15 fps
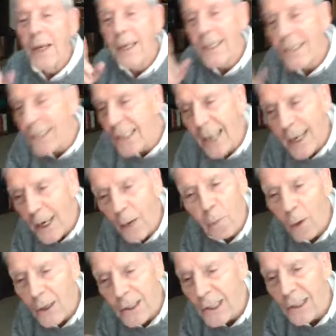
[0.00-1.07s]
He said,
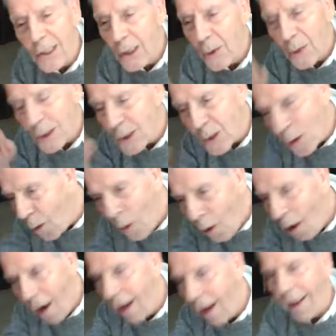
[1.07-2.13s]
It wasn't you at
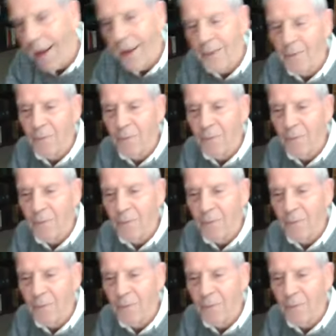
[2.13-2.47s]
all.